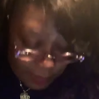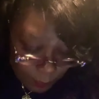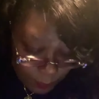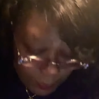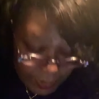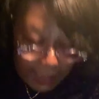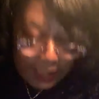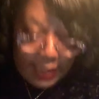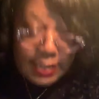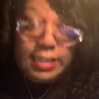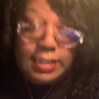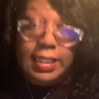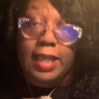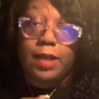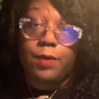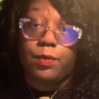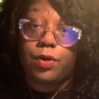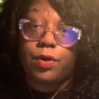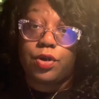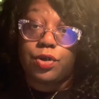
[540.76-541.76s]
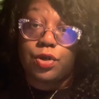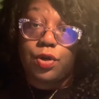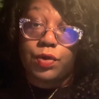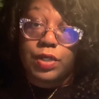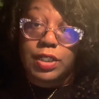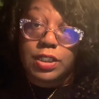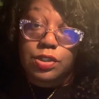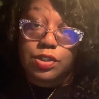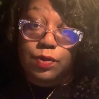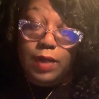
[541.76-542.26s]
weeks, they were
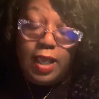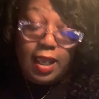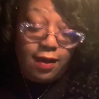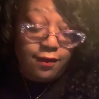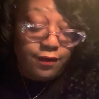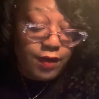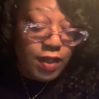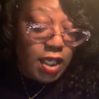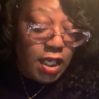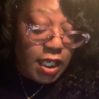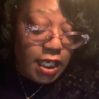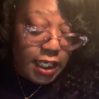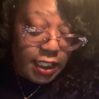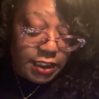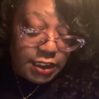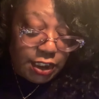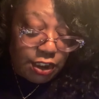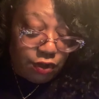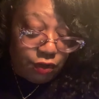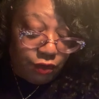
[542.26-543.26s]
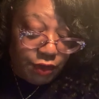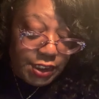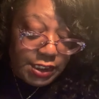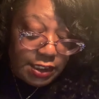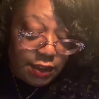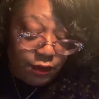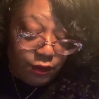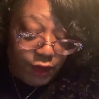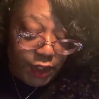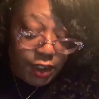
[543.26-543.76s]
noted to have a decrease
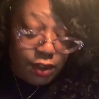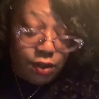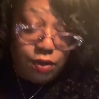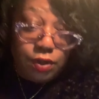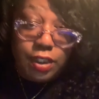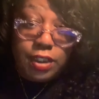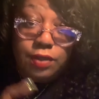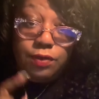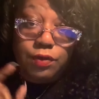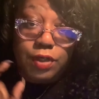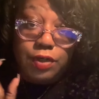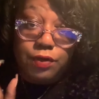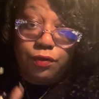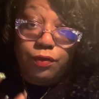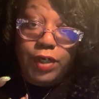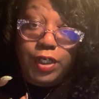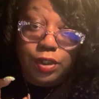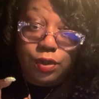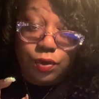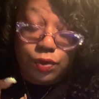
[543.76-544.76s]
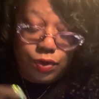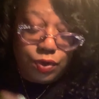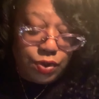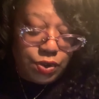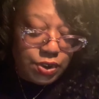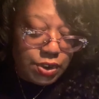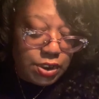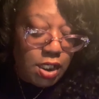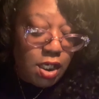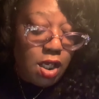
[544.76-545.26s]
in
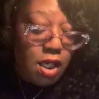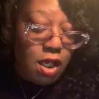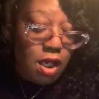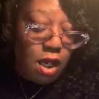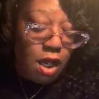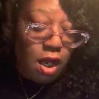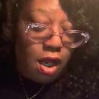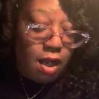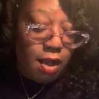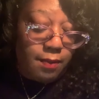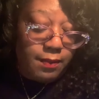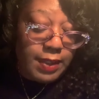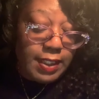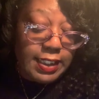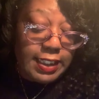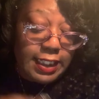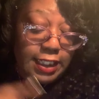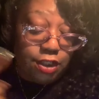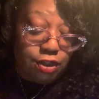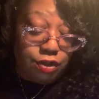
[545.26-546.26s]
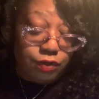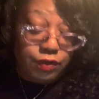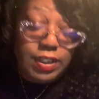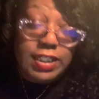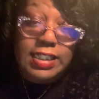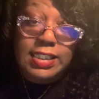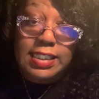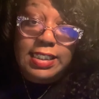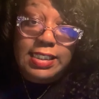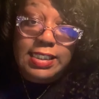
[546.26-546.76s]
wrinkles, an
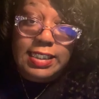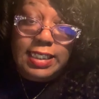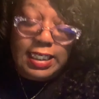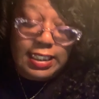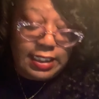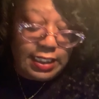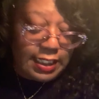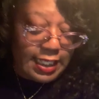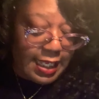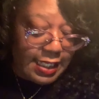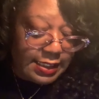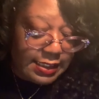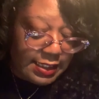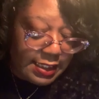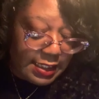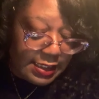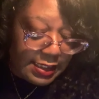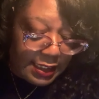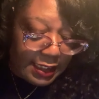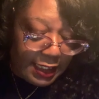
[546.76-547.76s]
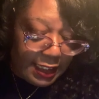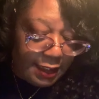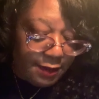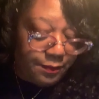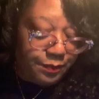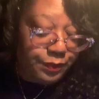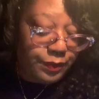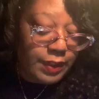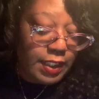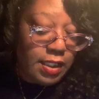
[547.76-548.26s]
increase in skin elasticity,
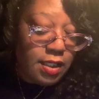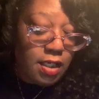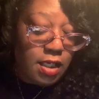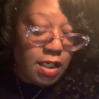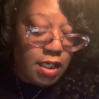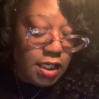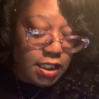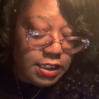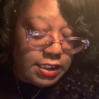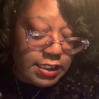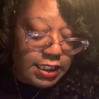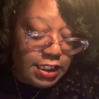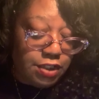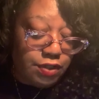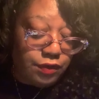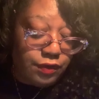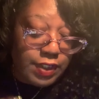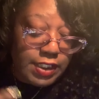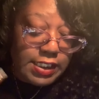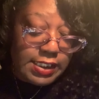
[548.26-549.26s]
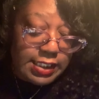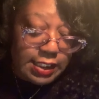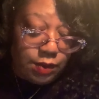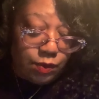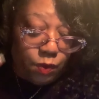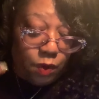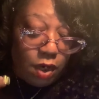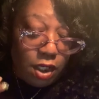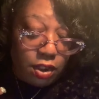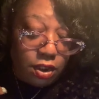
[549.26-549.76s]
decrease
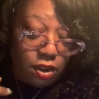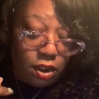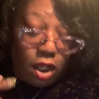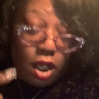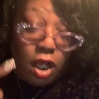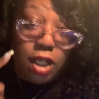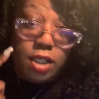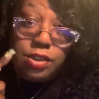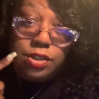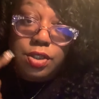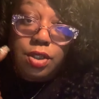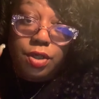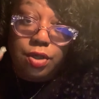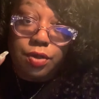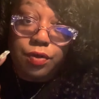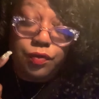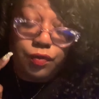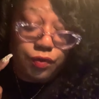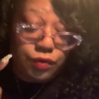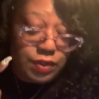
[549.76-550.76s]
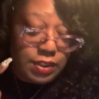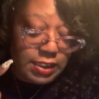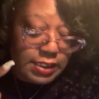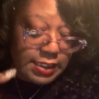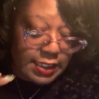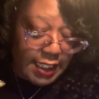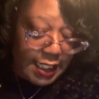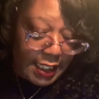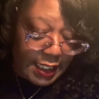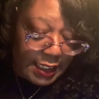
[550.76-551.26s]
in water loss through the
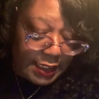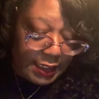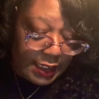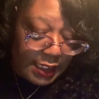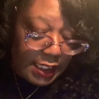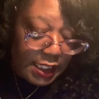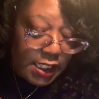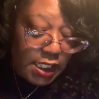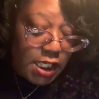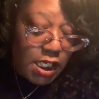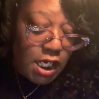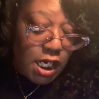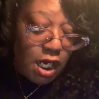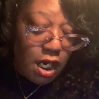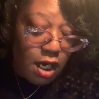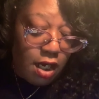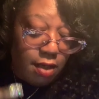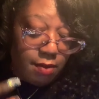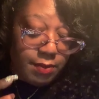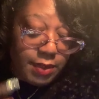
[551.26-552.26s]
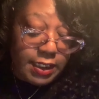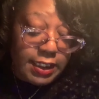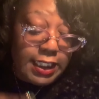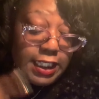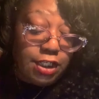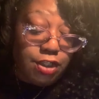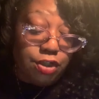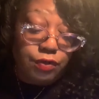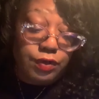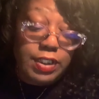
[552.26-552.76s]
skin, an
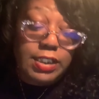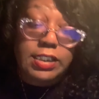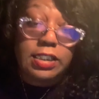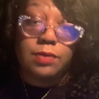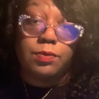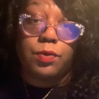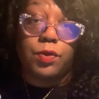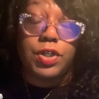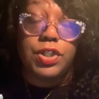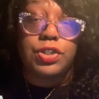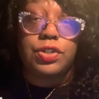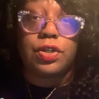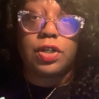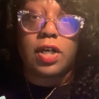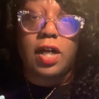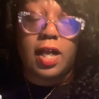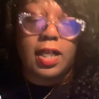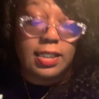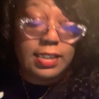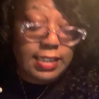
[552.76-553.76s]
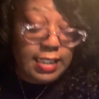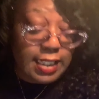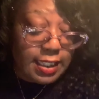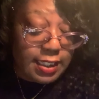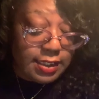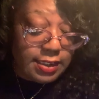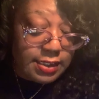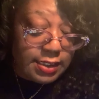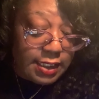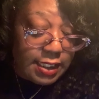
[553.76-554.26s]
increase in moisture
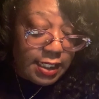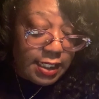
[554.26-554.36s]
content,